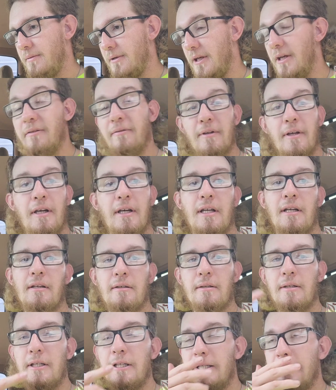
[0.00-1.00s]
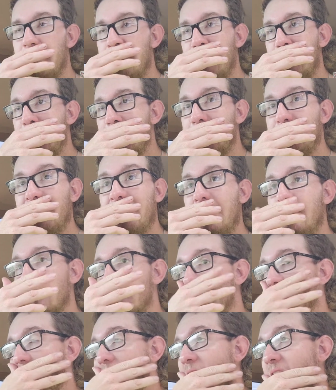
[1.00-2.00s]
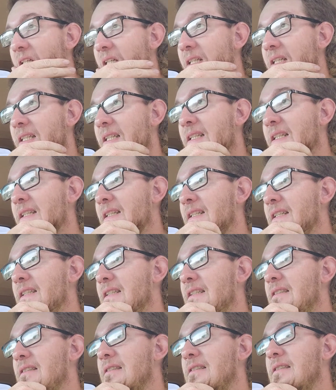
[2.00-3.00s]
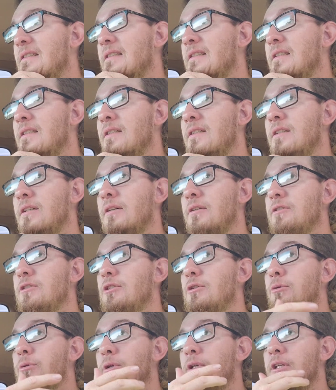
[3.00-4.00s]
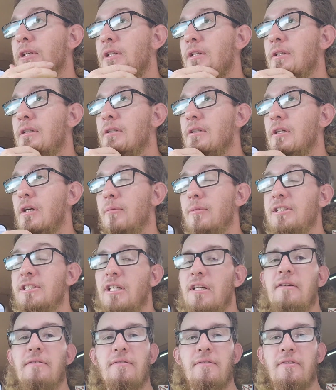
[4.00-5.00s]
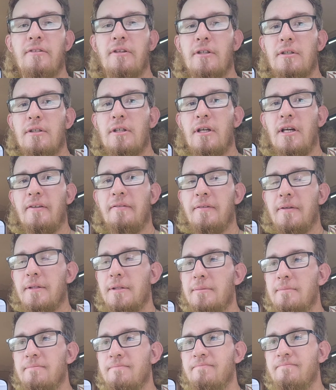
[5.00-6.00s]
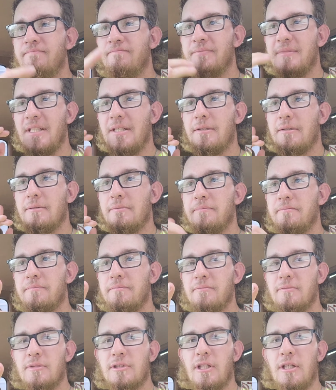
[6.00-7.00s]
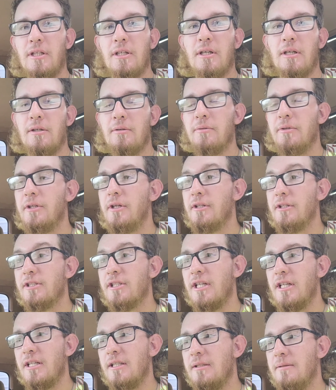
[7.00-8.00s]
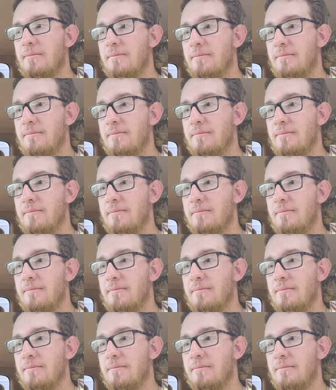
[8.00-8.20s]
If not, I'll edit that out. But either way, y'all enjoy. Y'all be safe. Y'all have fun. I'll see y'all on the other side.